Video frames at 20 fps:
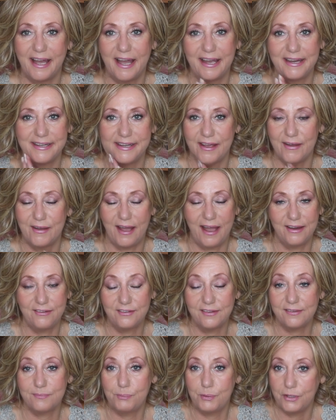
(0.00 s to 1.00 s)
I
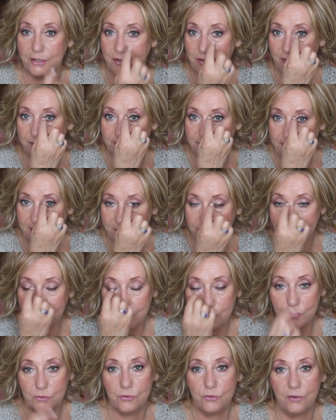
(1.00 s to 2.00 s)
just put it on the inner
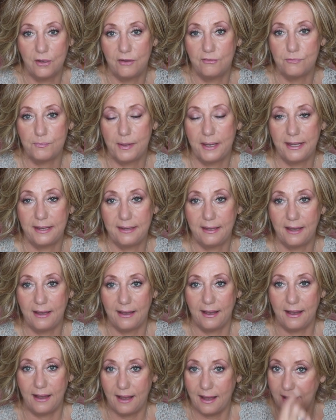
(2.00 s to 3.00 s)
corner of my
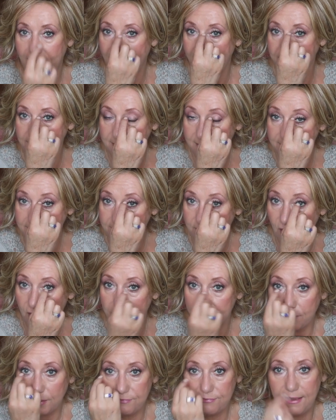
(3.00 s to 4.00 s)
eyelids,
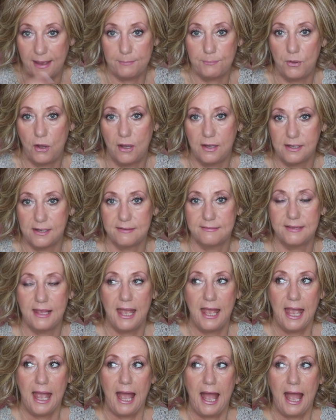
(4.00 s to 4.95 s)
on my fat pockets.